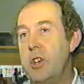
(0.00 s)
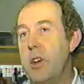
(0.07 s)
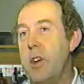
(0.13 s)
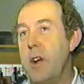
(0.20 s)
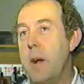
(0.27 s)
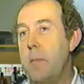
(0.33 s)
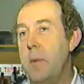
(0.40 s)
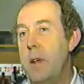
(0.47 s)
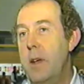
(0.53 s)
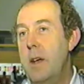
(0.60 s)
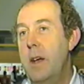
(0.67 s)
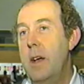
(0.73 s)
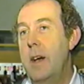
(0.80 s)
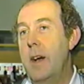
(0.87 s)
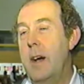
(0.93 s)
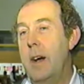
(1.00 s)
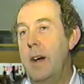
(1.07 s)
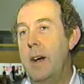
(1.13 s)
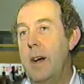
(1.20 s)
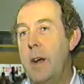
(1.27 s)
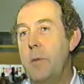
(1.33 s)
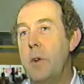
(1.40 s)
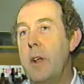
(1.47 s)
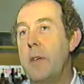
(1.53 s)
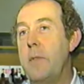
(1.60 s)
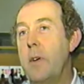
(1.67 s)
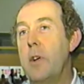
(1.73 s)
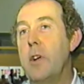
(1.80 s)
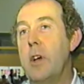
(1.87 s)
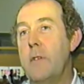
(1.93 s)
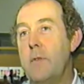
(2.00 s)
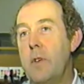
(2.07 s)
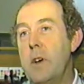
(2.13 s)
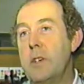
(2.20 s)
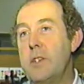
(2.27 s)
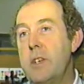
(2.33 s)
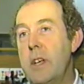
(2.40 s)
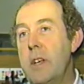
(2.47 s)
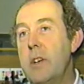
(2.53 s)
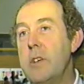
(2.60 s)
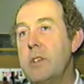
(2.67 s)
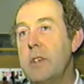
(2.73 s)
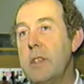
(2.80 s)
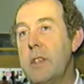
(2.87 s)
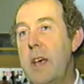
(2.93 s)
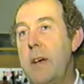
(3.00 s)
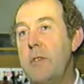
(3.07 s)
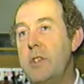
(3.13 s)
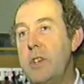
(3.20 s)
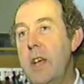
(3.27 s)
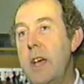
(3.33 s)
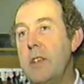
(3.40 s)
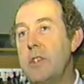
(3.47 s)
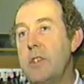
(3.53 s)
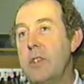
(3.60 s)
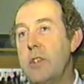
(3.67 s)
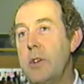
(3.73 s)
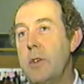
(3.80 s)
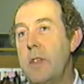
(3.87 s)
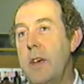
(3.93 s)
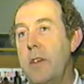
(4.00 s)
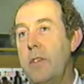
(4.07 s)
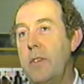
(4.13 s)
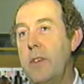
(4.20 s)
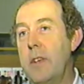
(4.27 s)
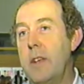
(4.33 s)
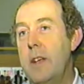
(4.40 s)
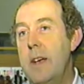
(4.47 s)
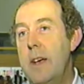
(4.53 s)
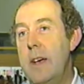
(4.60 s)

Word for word: year. I'm uh, I really feel good for our seniors that they have a chance to do this, and